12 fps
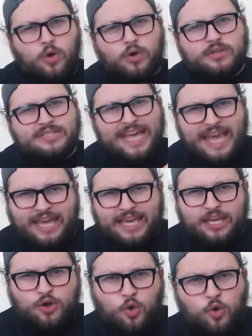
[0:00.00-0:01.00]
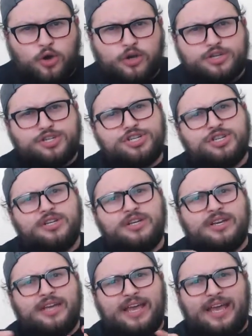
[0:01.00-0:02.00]
tangy orange
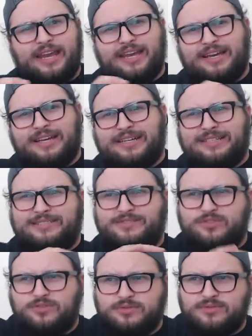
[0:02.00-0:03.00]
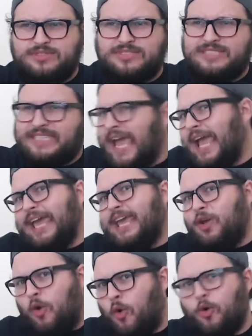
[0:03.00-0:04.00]
and a
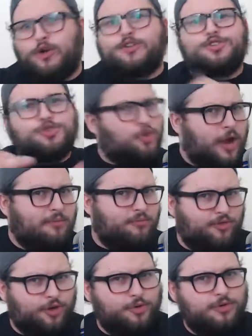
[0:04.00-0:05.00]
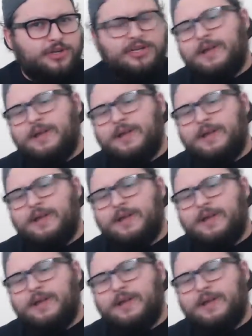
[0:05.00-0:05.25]
tangy orange grapefruit.